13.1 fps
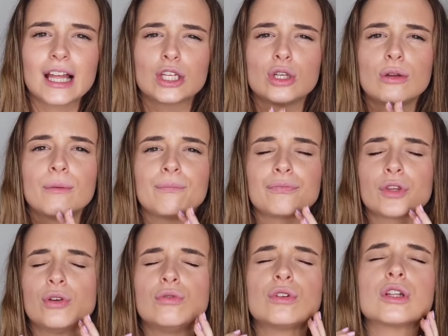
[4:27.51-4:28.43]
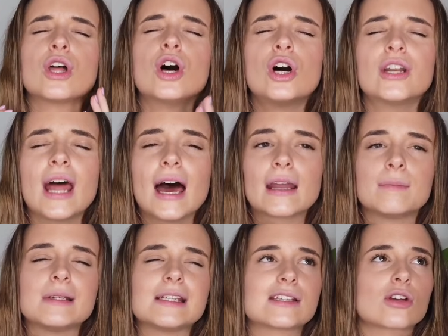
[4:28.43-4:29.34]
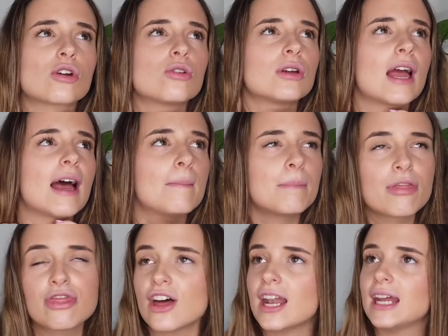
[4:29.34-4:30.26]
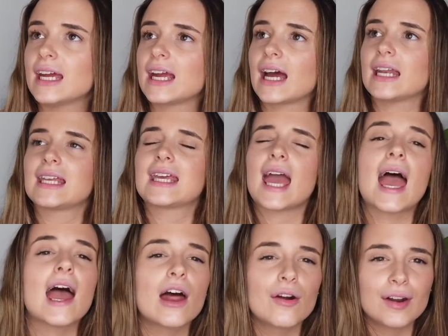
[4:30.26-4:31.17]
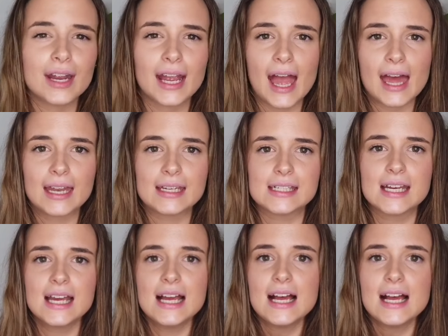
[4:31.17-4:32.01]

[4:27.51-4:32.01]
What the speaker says: Like, you learn how to be so empathetic and caring and